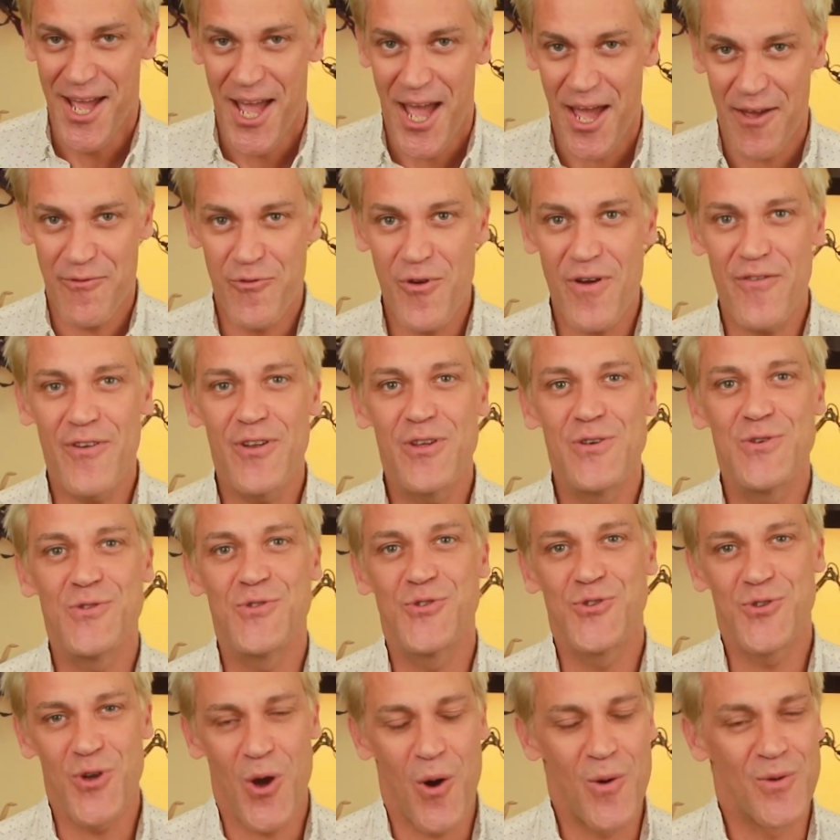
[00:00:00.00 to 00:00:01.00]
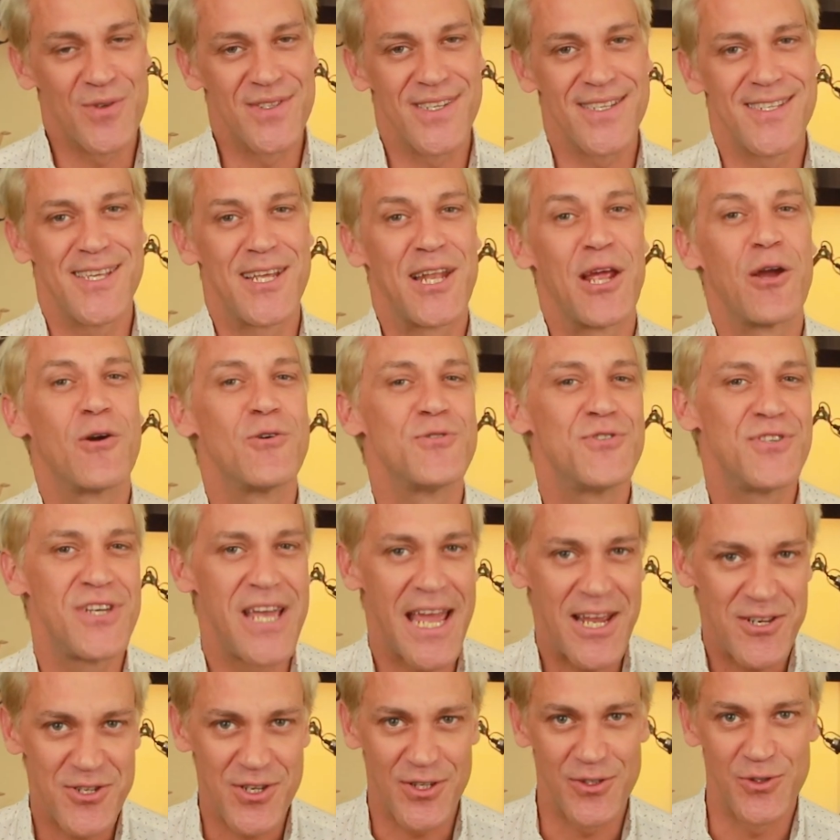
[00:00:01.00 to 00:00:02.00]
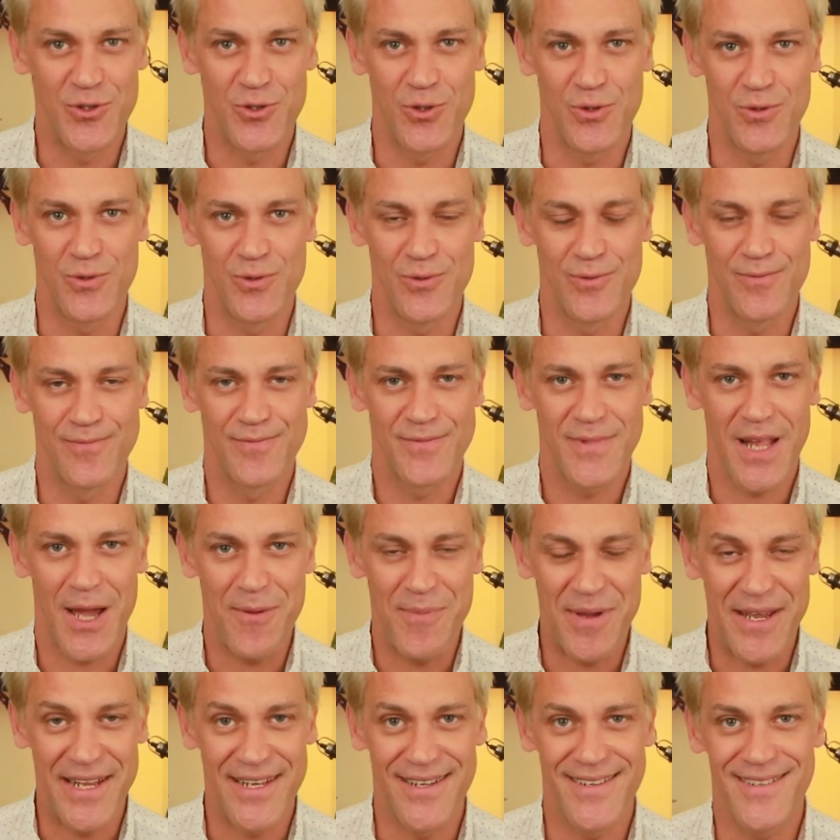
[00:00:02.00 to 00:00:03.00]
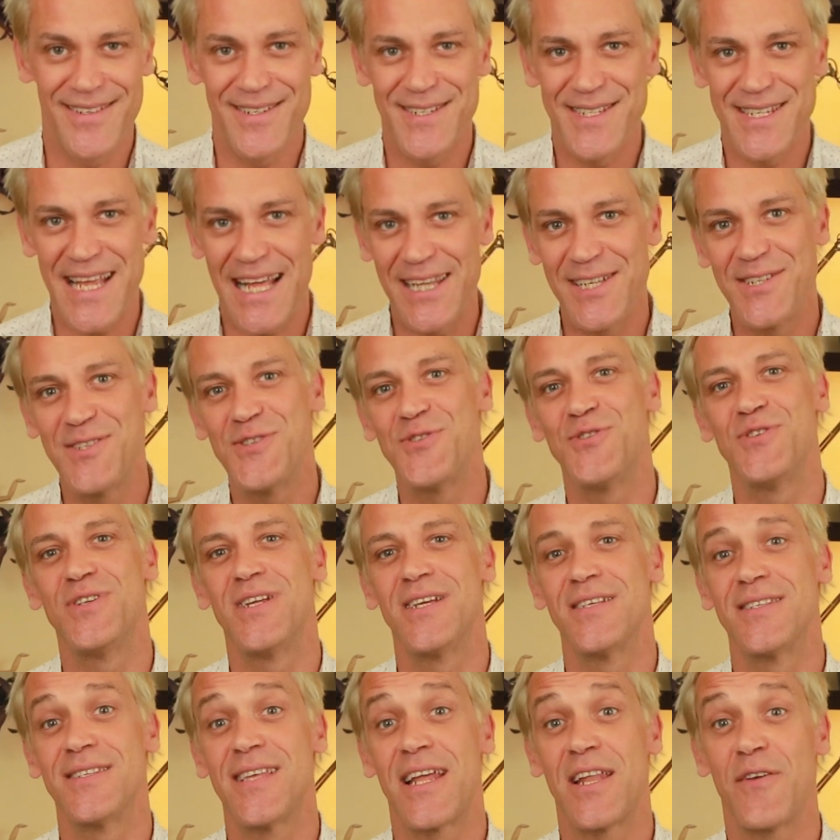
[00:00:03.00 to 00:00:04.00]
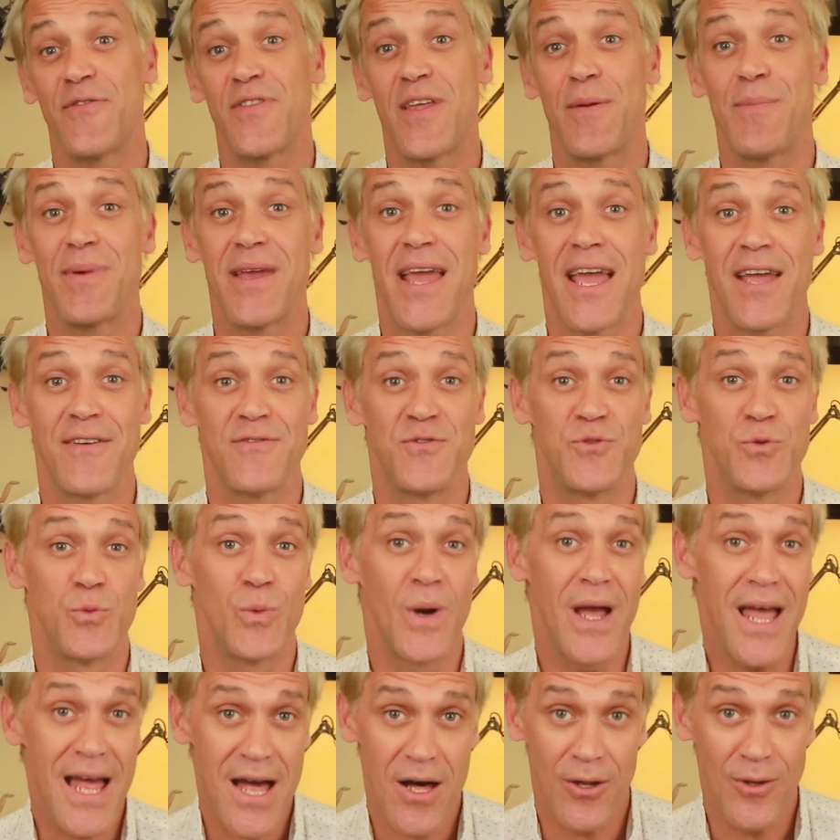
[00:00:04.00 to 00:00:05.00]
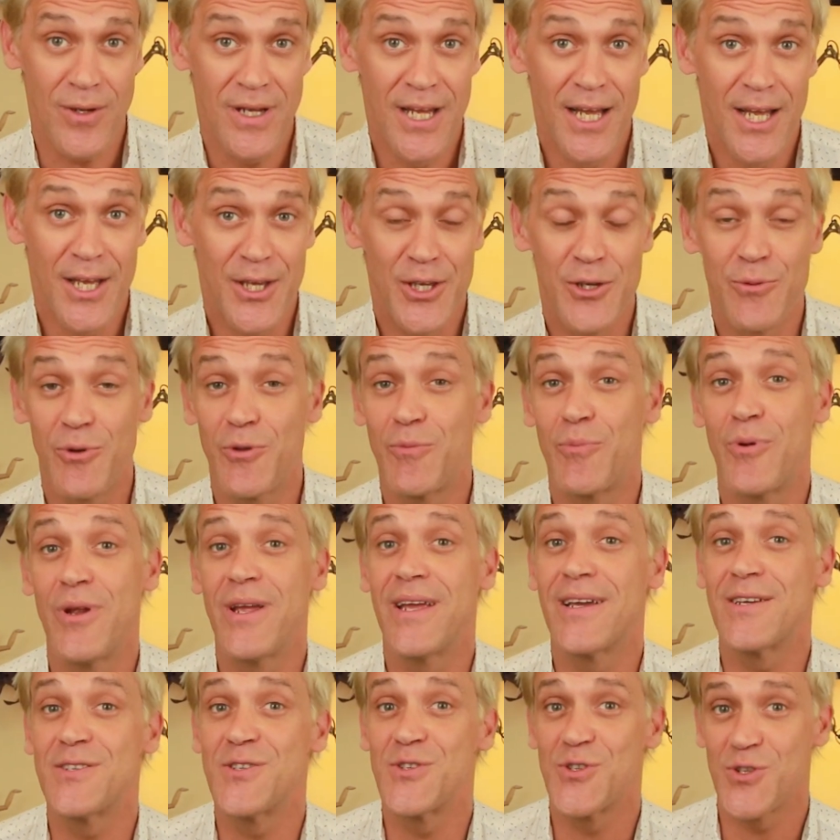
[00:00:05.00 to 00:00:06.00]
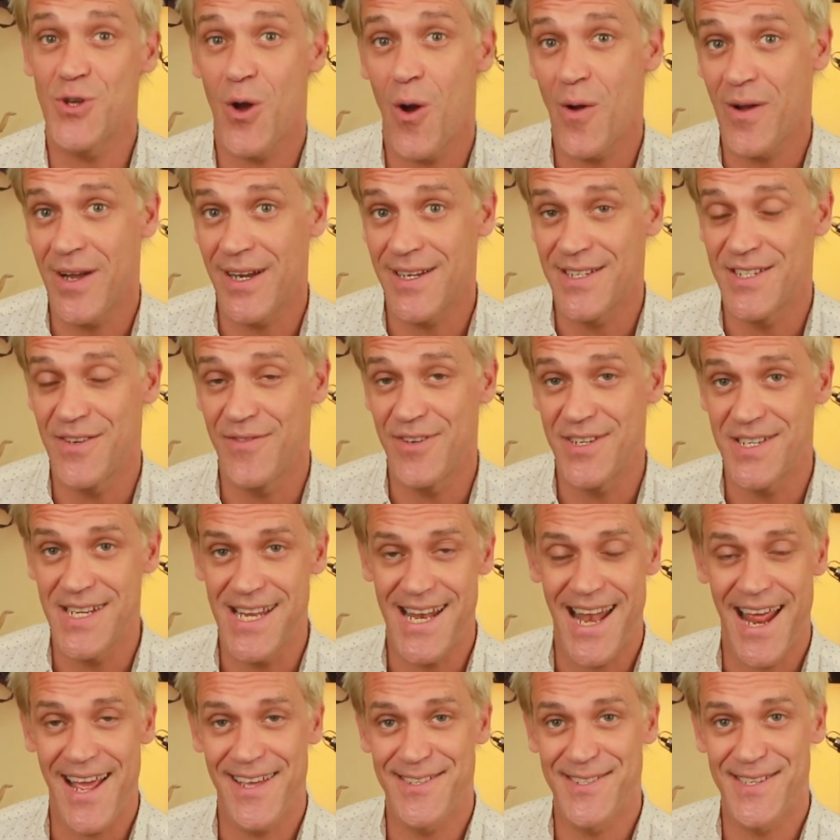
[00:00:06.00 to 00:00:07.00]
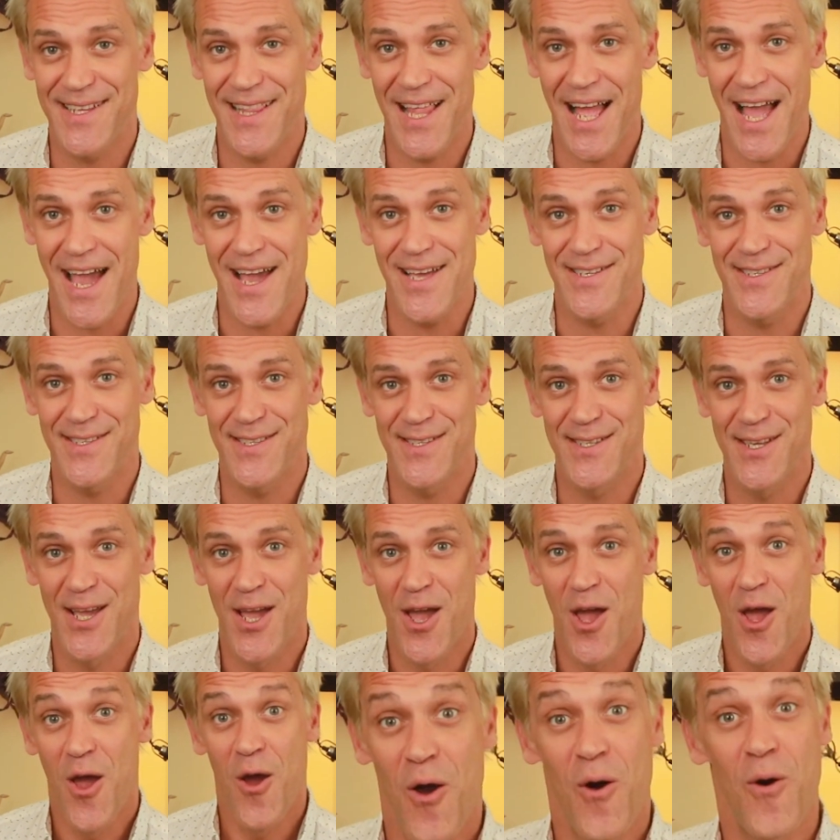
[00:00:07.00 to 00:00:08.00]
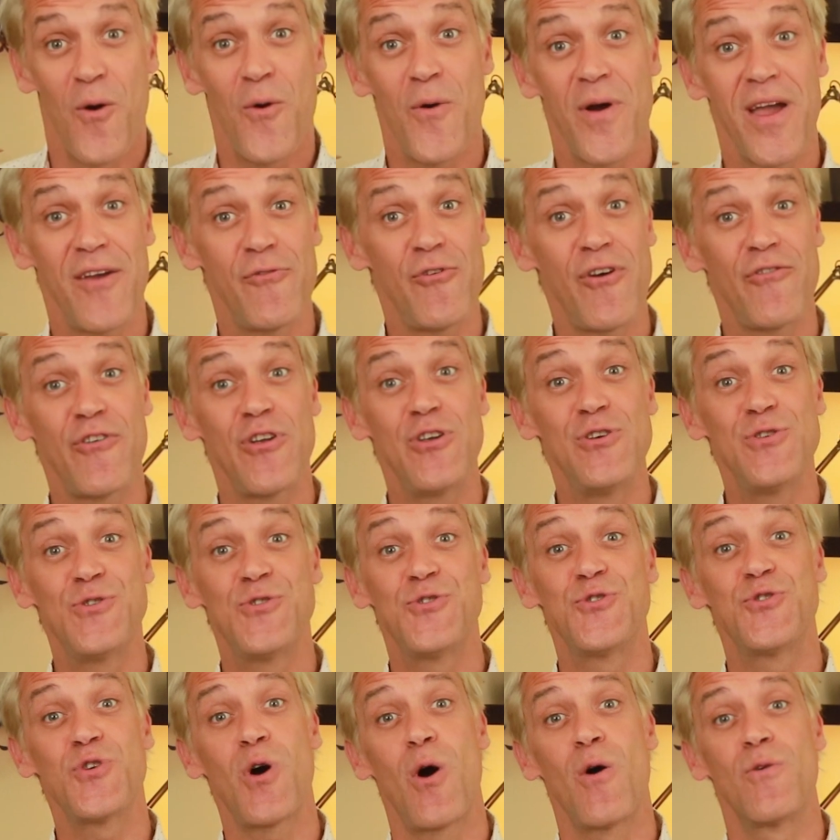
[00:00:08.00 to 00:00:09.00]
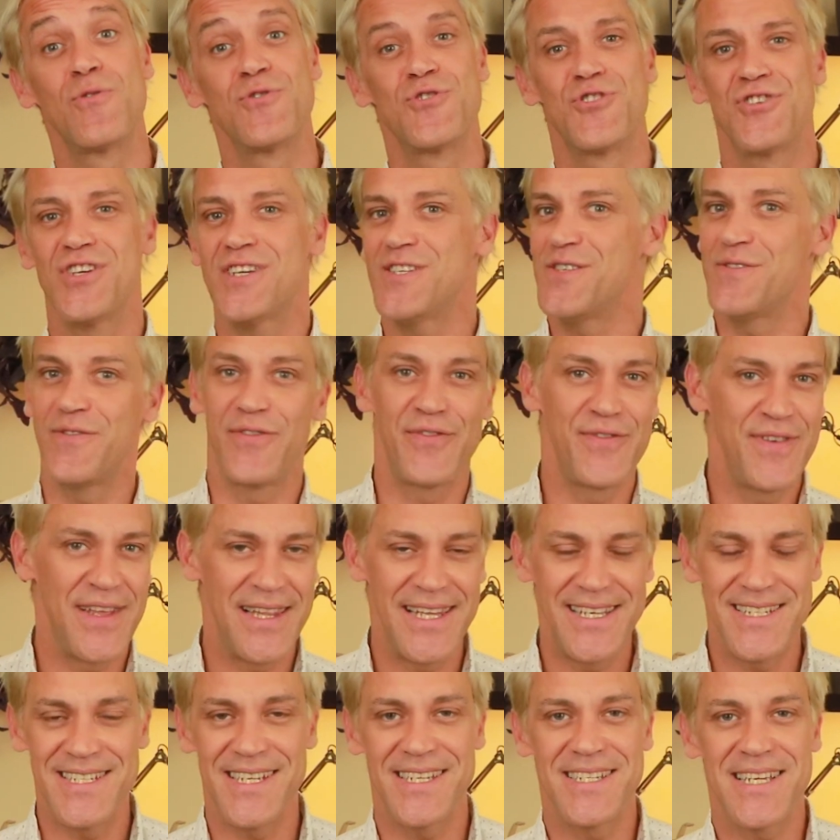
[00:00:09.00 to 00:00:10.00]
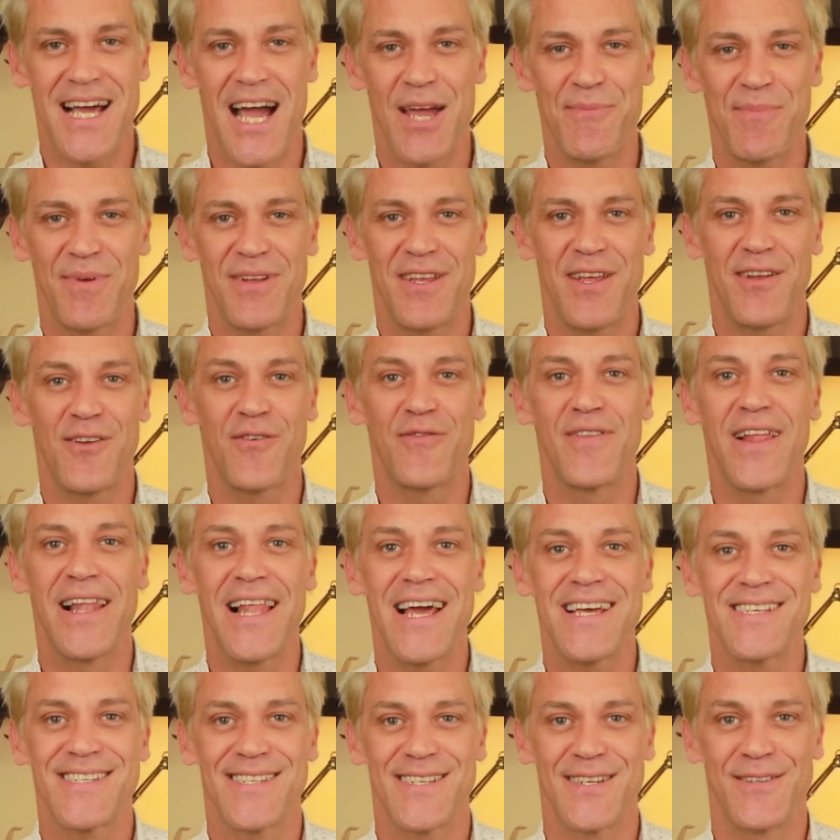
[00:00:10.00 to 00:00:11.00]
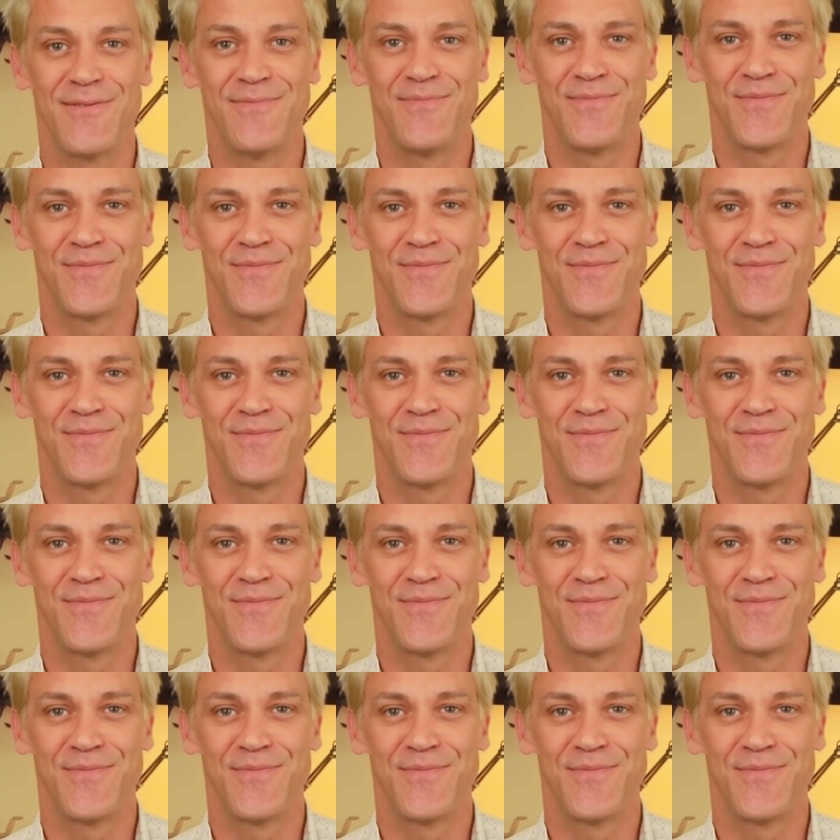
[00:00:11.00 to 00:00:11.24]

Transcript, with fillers: Have you ever used songs as a negotiation tool? I mean, telling students that if they behaved well, you would bring a song activity in next class. Or have you ever used songs just to fill in the time at the end of the lesson?